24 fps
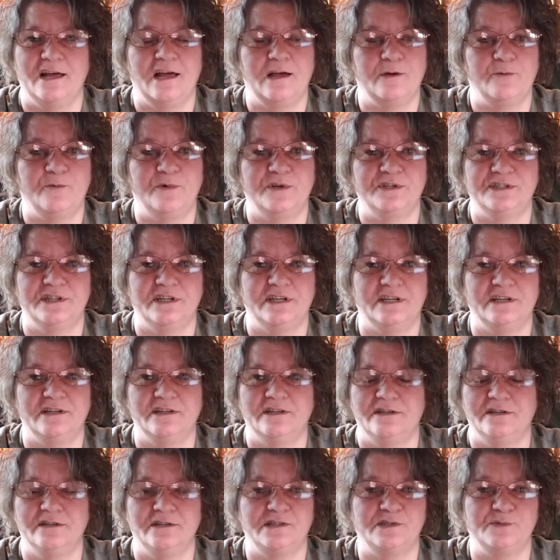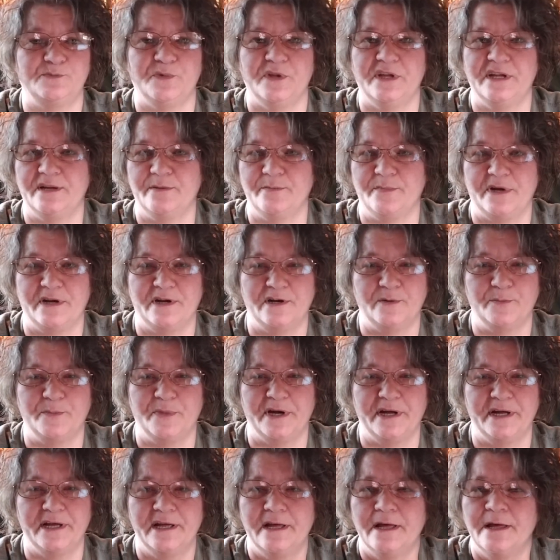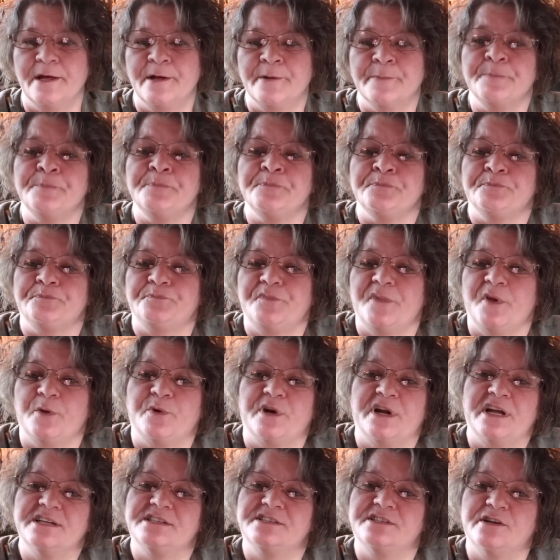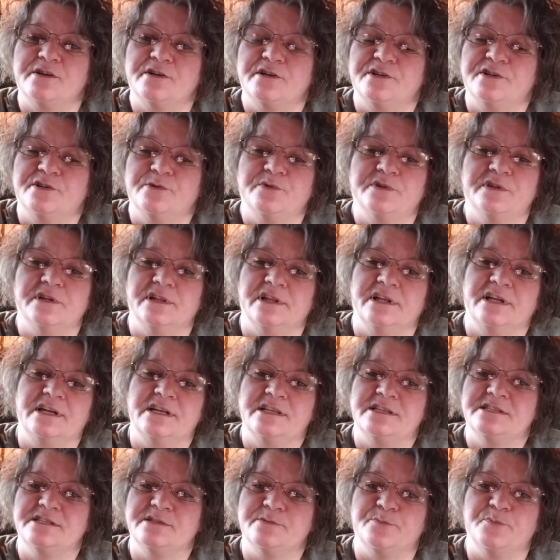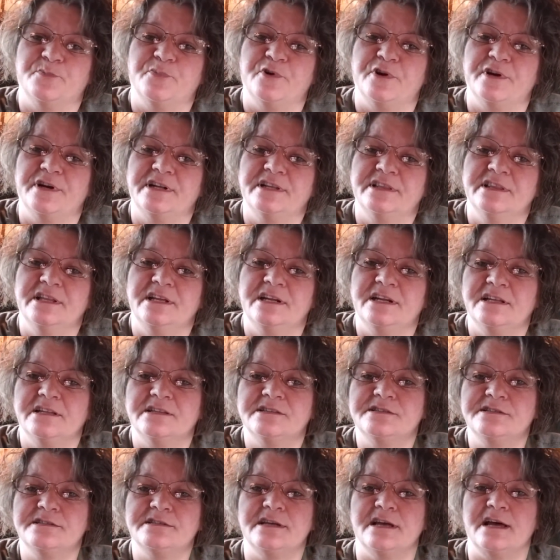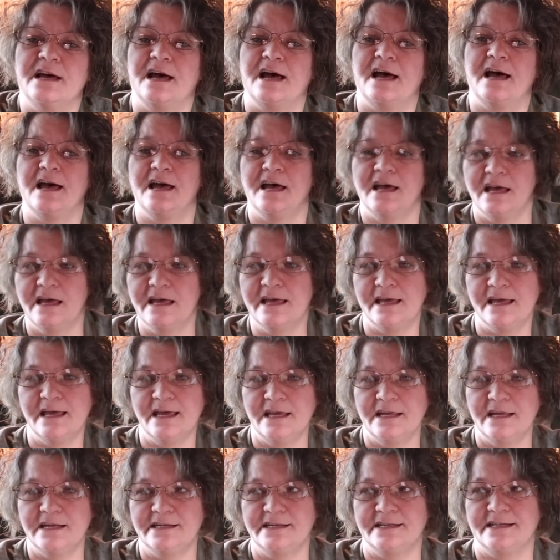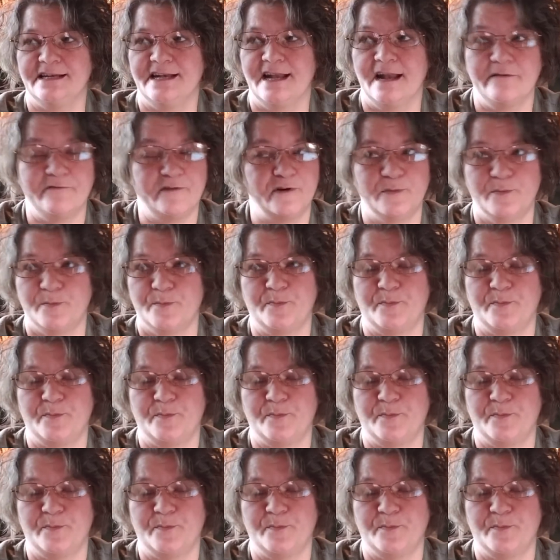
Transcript: I wish I could explain it better, but when I started doing the linens and printed linens, I never